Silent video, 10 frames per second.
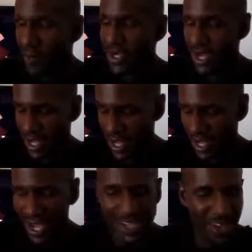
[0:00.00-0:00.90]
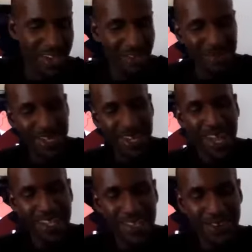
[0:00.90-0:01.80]
But yeah, I
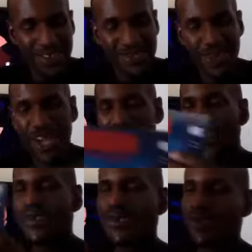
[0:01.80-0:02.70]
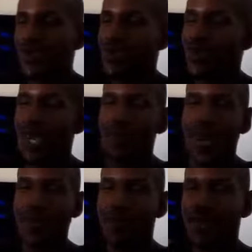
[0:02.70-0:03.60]
thought this was cool, and I'm
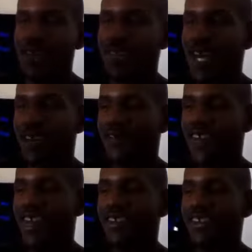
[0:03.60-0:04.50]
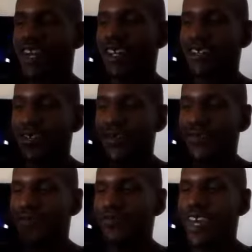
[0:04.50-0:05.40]
like a big sci-fi like, you know,
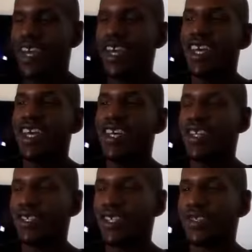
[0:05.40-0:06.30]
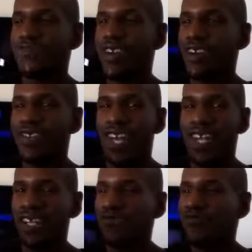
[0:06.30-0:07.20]
fan, and it's very
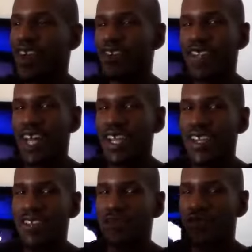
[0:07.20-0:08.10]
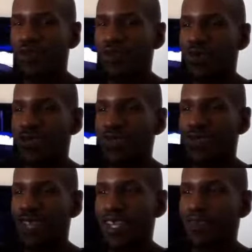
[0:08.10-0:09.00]
influenced, you know.
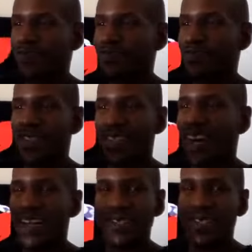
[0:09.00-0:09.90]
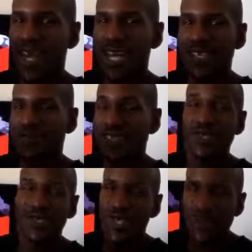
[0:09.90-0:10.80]
It's like a lot of science
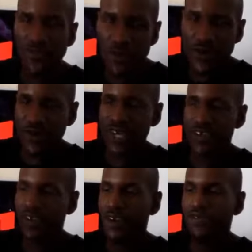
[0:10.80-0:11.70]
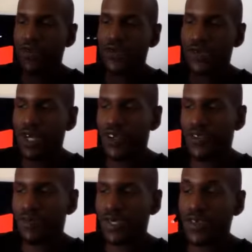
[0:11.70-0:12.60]
because it's in the future, like future
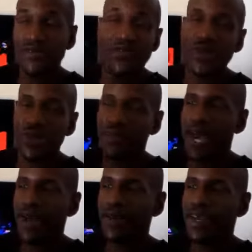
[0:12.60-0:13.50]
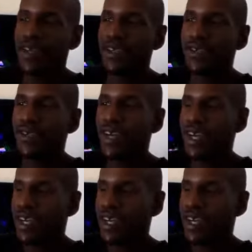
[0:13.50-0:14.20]
Gotham City, future Batman, you know.